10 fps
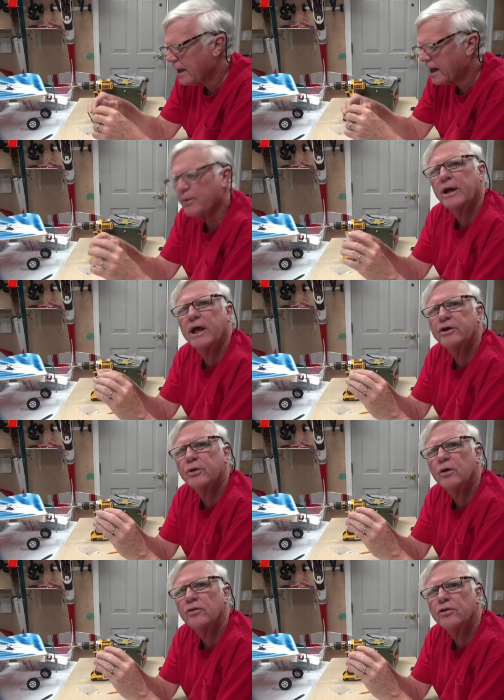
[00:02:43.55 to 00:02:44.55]
And I went ahead and
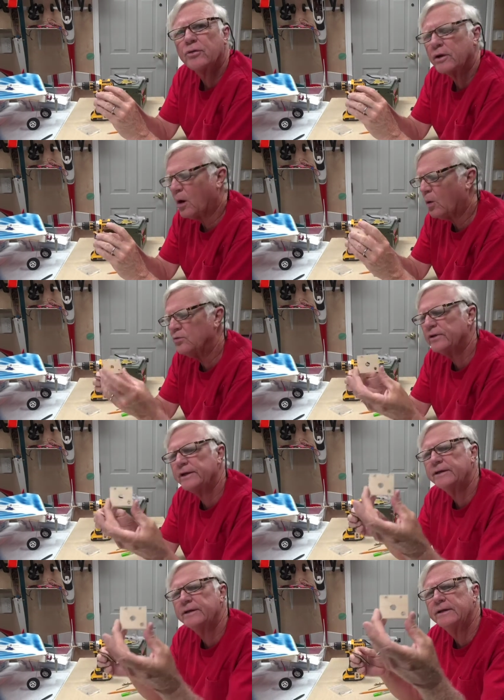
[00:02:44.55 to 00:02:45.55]
drilled the three holes in
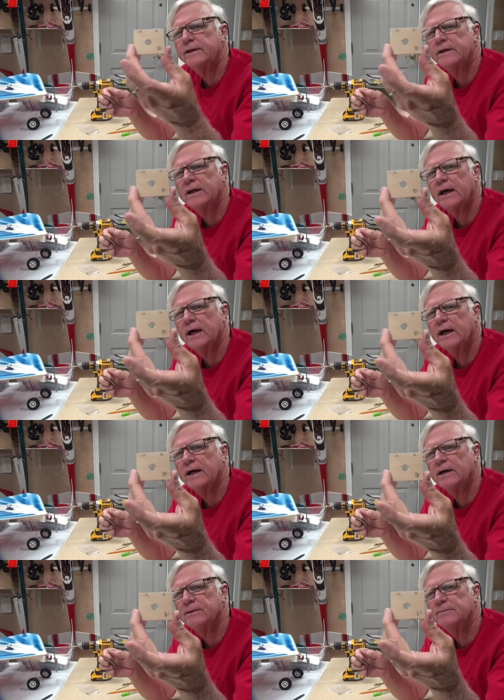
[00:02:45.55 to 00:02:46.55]
it,
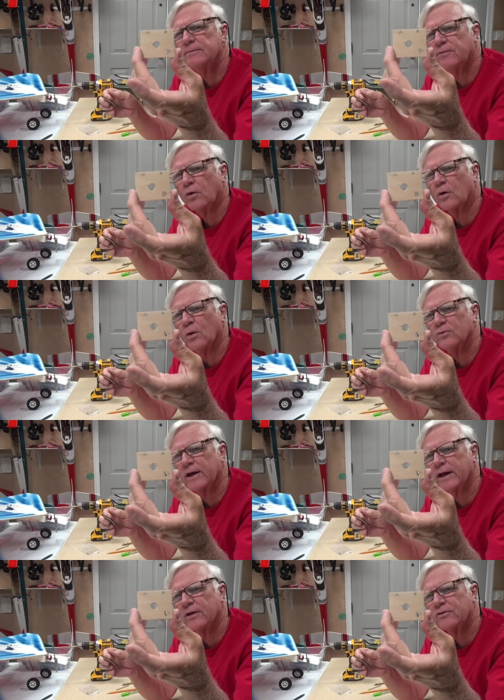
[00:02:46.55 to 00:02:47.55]
um, four holes, I
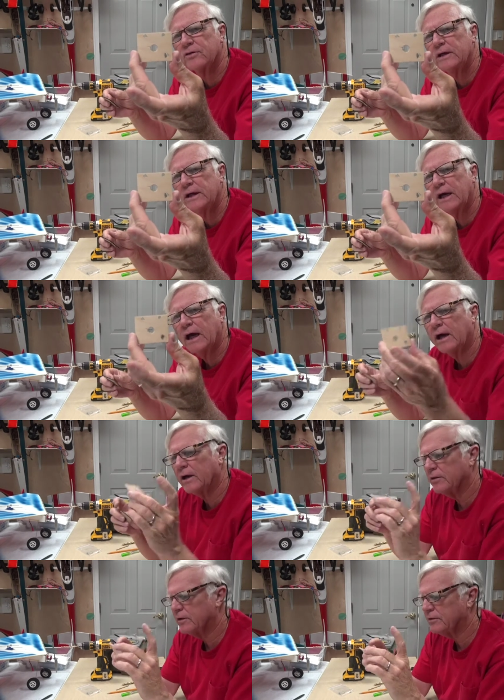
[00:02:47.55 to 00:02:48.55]
guess.
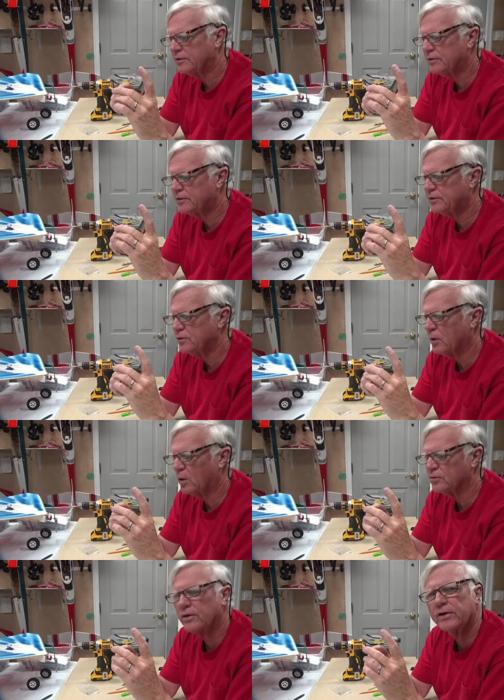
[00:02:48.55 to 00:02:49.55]
Uh, the two
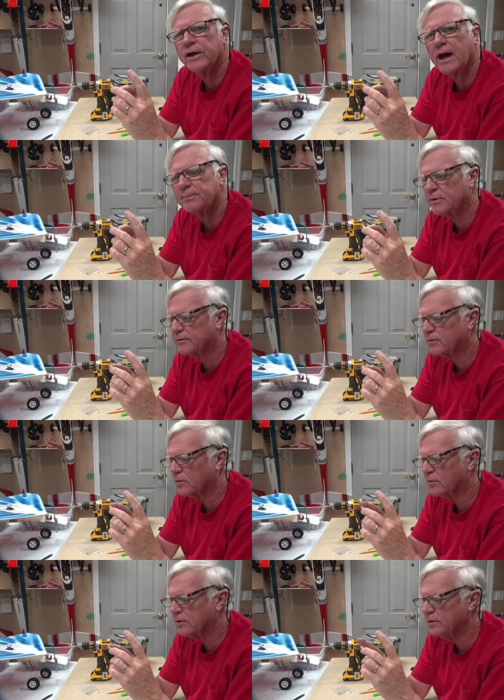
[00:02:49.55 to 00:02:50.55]
holes in the top are
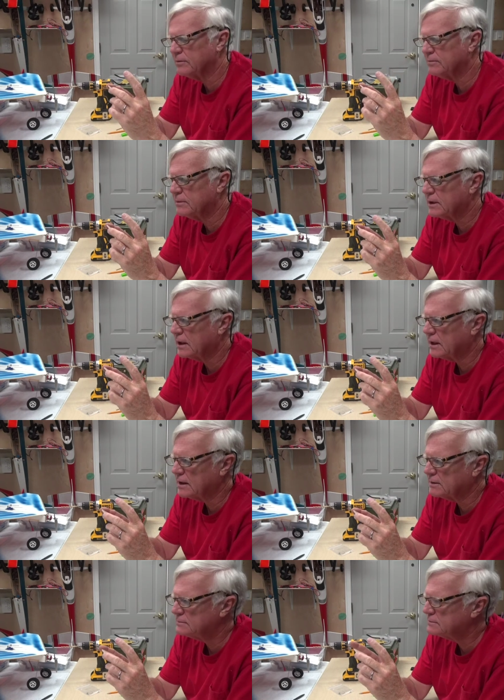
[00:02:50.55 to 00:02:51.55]
for the
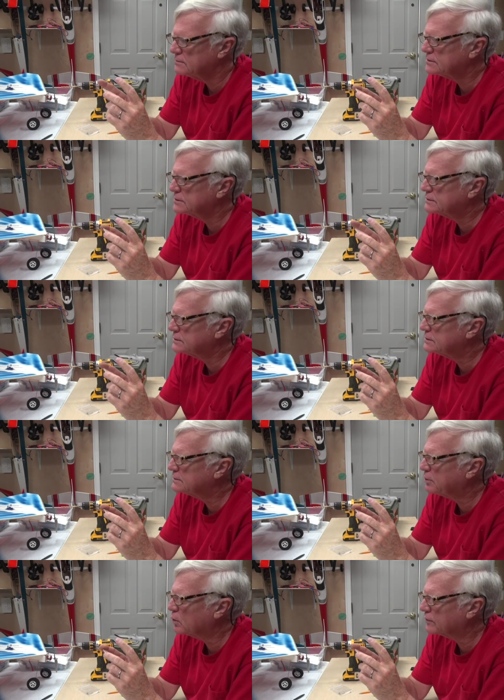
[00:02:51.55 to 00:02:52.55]
um,
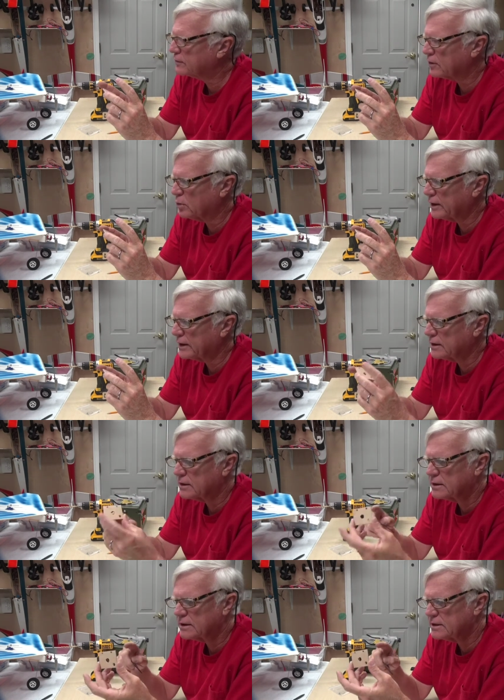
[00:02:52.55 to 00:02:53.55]
support for the wing
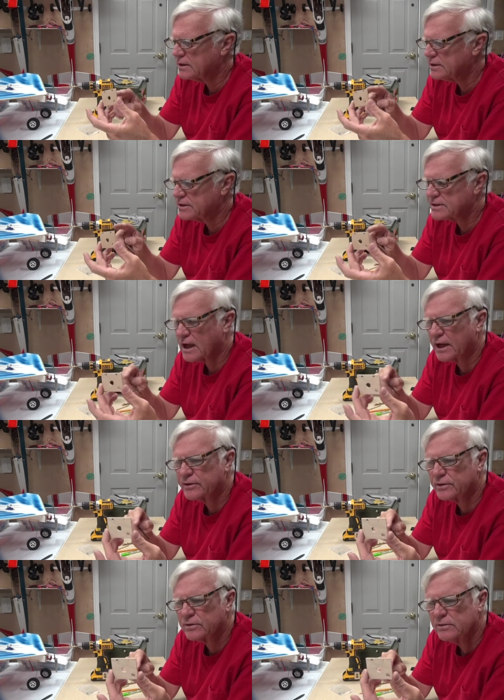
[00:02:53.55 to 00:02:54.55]
uh, to slide
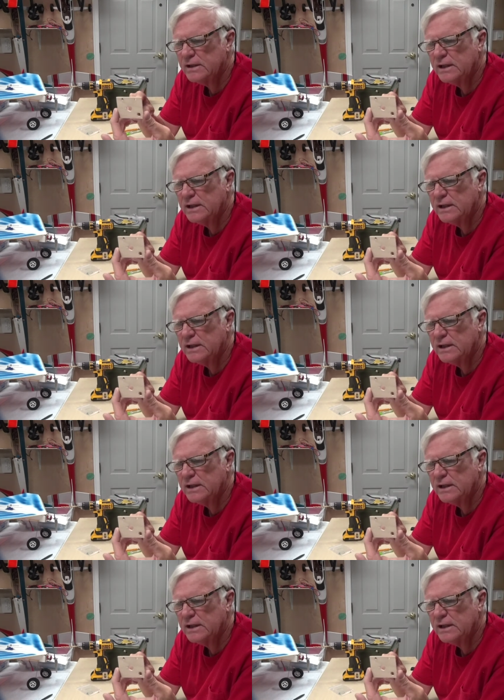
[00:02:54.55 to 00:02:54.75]
through.